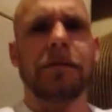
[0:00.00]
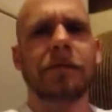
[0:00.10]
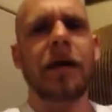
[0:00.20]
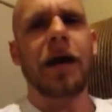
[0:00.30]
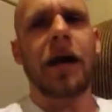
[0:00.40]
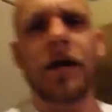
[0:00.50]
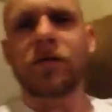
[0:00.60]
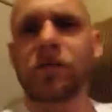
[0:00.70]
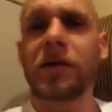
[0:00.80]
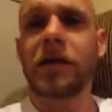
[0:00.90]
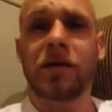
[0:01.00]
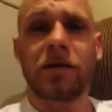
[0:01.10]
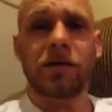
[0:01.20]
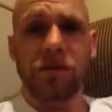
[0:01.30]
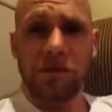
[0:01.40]
Not as
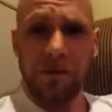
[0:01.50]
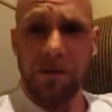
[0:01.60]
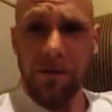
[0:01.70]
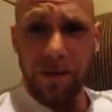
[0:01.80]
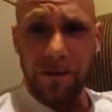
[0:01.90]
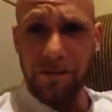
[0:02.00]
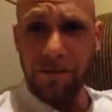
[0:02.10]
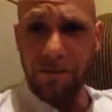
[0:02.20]
ridiculous as, I